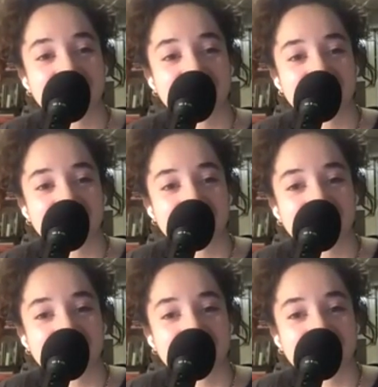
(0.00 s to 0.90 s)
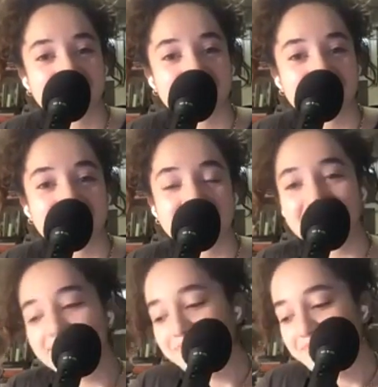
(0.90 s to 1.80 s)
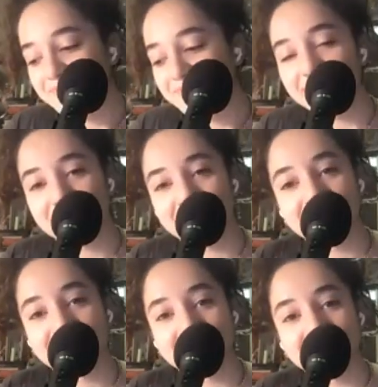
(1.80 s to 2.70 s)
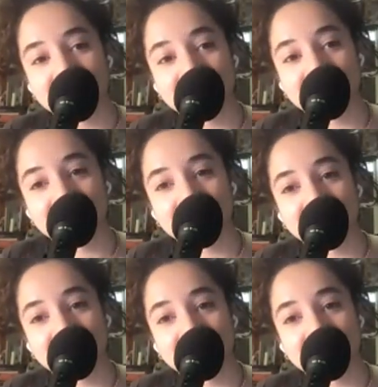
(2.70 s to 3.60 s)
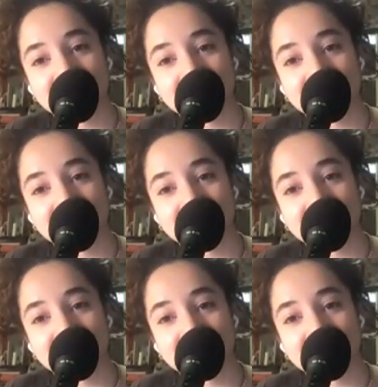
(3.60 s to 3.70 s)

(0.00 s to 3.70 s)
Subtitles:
[no speech]